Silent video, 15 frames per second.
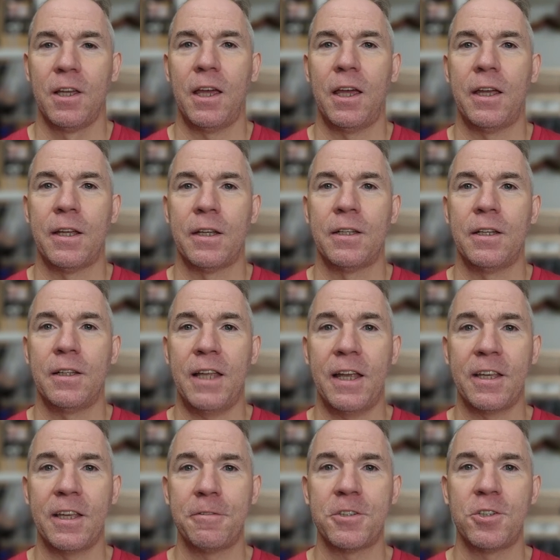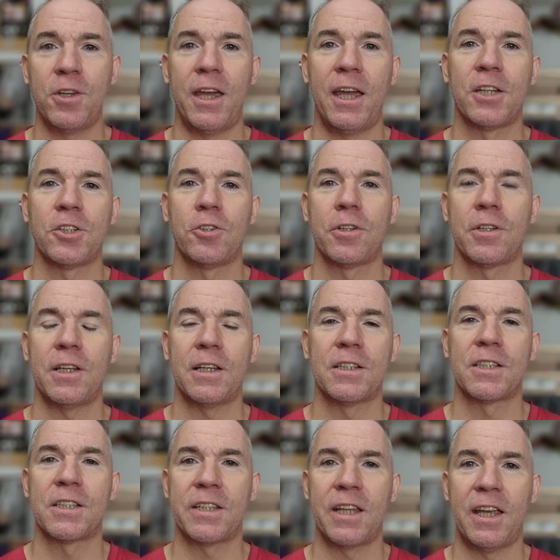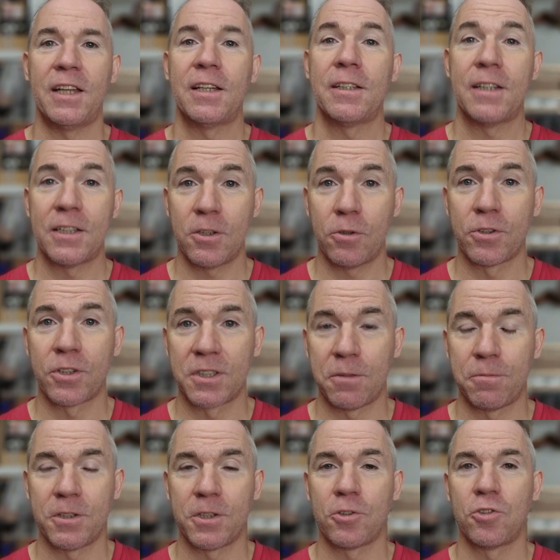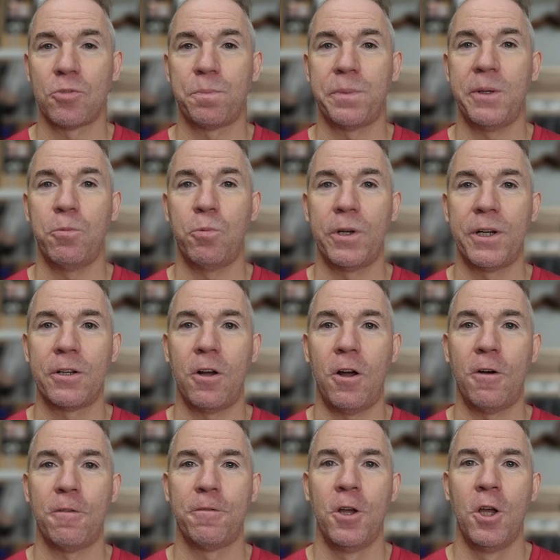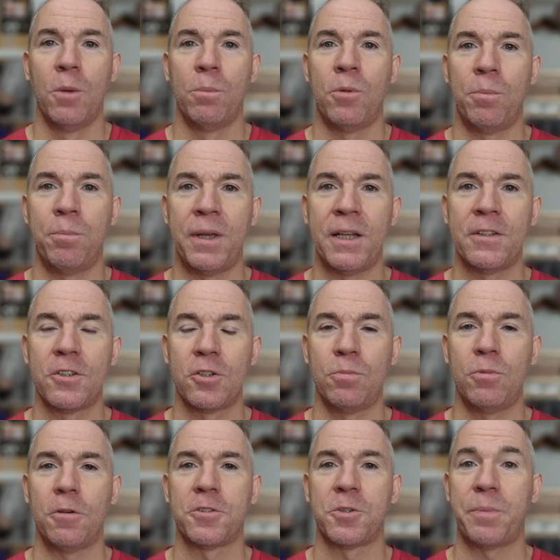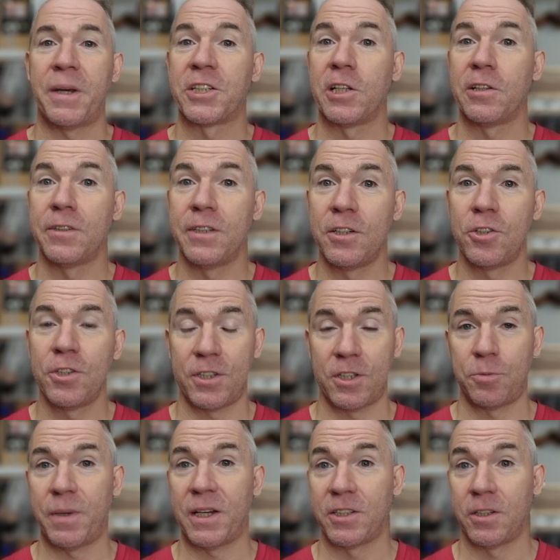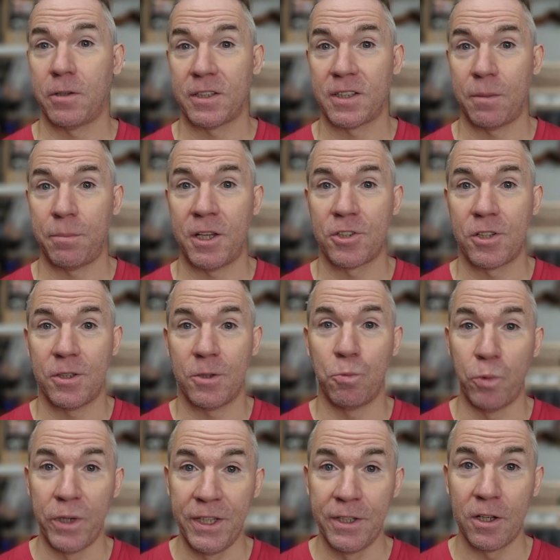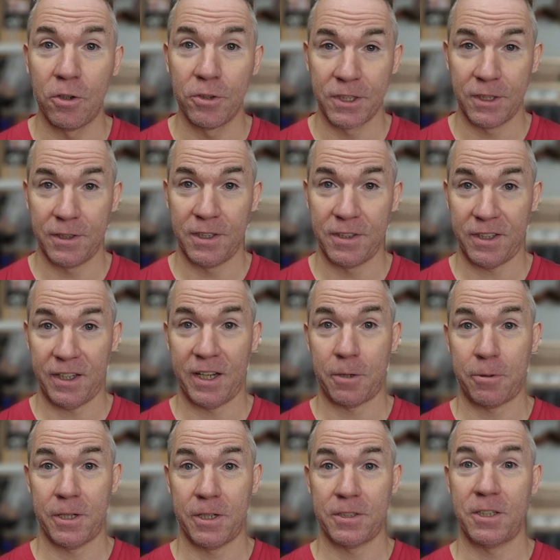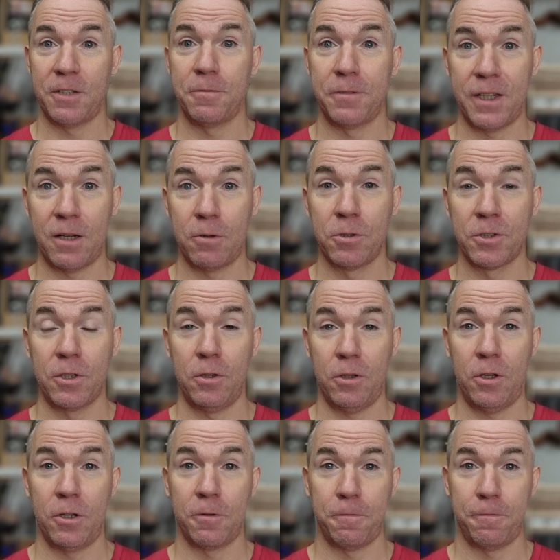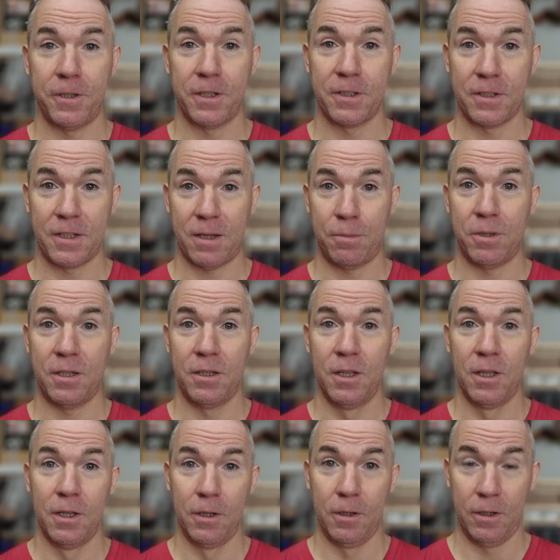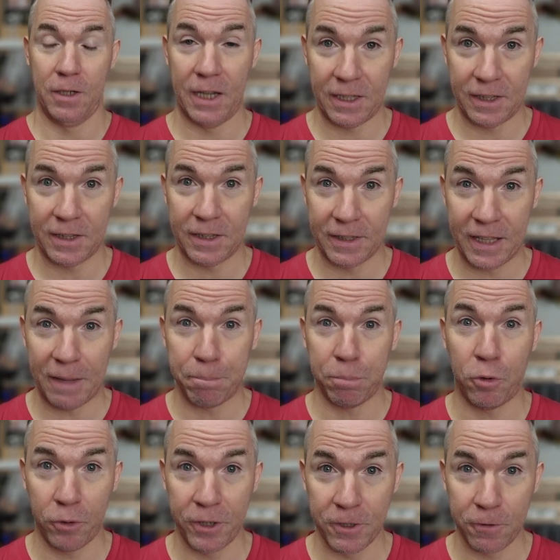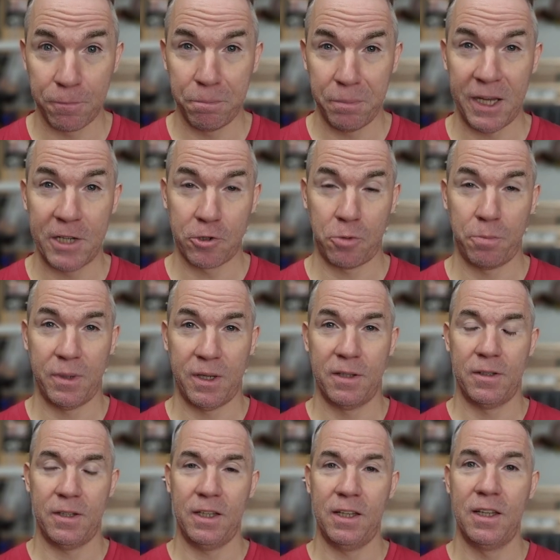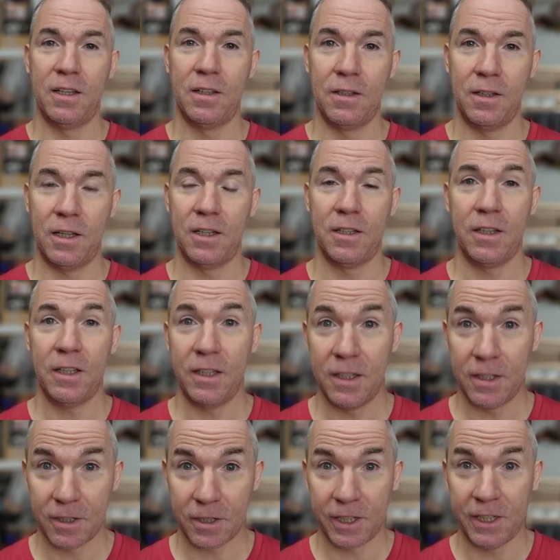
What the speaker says: and that gives you actually a state, and that's also something you should be aware of, momentum of special niches, especially as I mentioned the windows in these areas. If there was a lot of things coming at that point of measurement in either